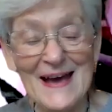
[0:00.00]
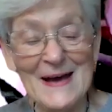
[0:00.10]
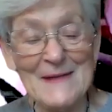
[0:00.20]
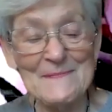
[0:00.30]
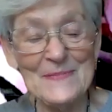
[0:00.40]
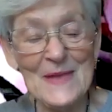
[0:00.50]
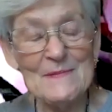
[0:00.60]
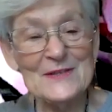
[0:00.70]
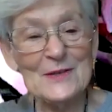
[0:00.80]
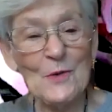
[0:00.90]
um, yeah.
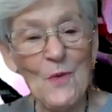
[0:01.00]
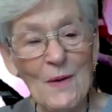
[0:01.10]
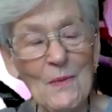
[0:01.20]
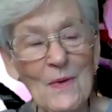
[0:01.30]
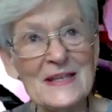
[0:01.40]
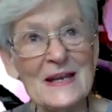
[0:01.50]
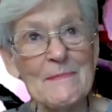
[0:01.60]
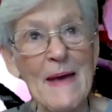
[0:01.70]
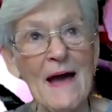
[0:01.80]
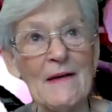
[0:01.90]
So, what was it
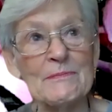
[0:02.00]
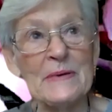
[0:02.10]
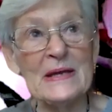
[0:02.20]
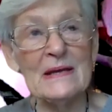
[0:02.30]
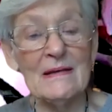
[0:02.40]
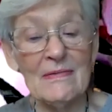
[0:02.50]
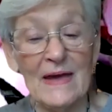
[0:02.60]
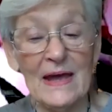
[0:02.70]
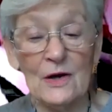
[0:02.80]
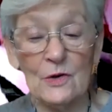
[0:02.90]
about being
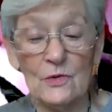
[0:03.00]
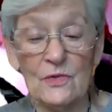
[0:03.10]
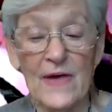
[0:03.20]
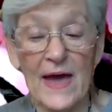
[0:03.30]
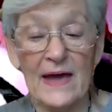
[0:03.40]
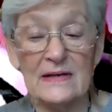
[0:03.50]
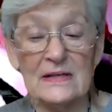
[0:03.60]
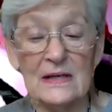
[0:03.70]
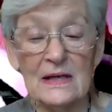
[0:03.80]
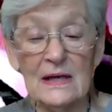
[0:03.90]
there that
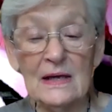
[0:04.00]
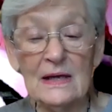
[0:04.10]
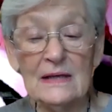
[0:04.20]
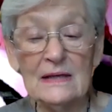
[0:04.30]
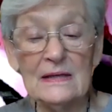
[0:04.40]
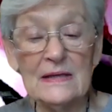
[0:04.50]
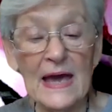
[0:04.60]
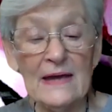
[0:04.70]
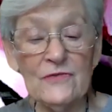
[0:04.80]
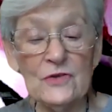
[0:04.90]

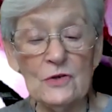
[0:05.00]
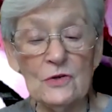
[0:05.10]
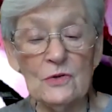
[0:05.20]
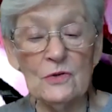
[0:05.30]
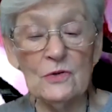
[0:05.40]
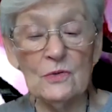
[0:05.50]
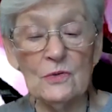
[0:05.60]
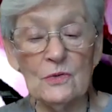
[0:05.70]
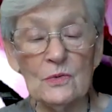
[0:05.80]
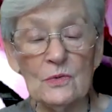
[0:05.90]
gave you
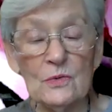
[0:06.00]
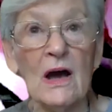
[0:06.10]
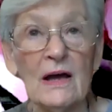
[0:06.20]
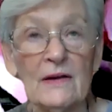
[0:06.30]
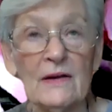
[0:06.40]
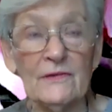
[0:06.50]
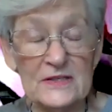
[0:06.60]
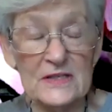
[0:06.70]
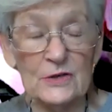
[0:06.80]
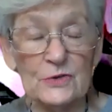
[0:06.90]
more
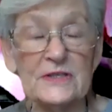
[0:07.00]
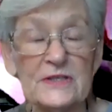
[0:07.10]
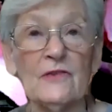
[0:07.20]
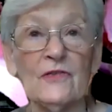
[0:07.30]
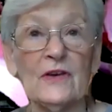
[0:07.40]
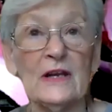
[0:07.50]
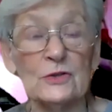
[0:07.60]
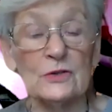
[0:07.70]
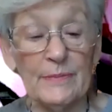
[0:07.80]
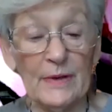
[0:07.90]
confidence in yourself and in
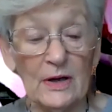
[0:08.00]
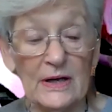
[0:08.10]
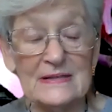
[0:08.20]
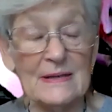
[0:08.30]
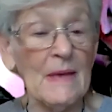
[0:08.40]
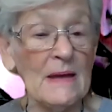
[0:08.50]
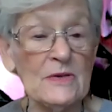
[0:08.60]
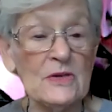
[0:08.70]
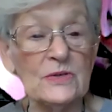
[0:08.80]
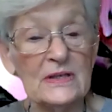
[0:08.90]
your abilities that maybe
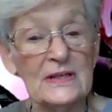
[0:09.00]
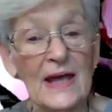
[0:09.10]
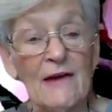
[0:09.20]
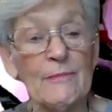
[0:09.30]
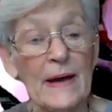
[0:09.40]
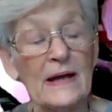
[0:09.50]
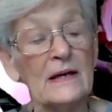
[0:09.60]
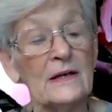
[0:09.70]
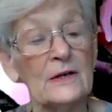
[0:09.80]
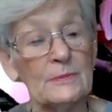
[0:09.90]
you didn't have back
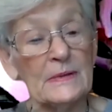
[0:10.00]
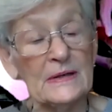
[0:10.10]
home?